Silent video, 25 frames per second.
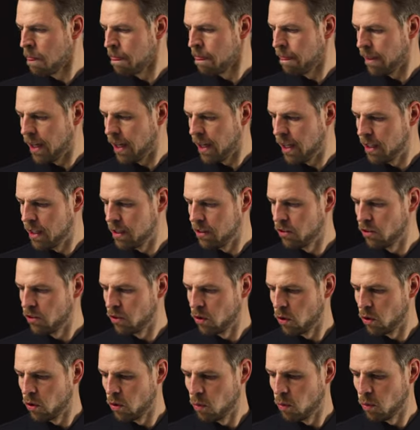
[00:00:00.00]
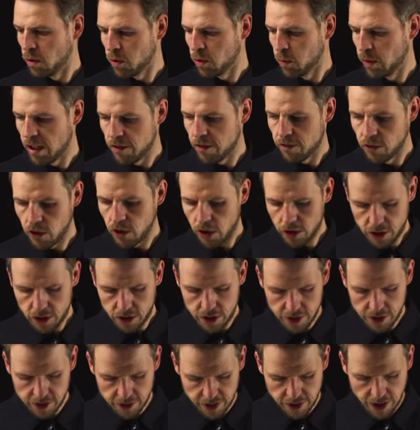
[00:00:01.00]
And so what we have not
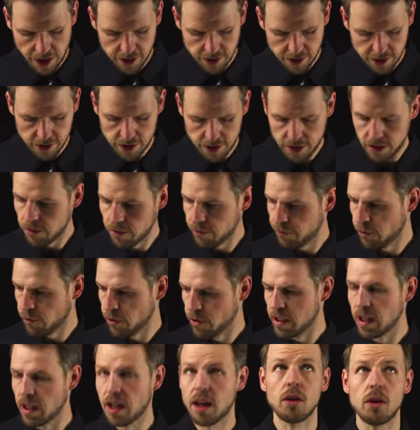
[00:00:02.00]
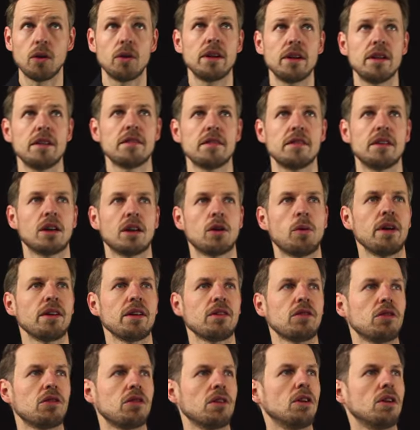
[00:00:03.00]
discussed for now is the
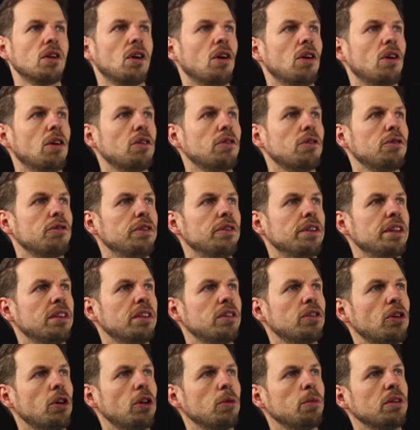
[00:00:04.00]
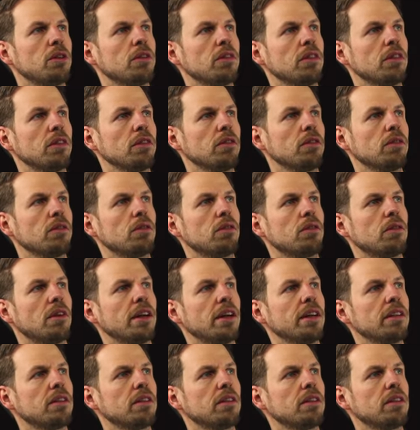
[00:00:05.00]
question of disturbances, right?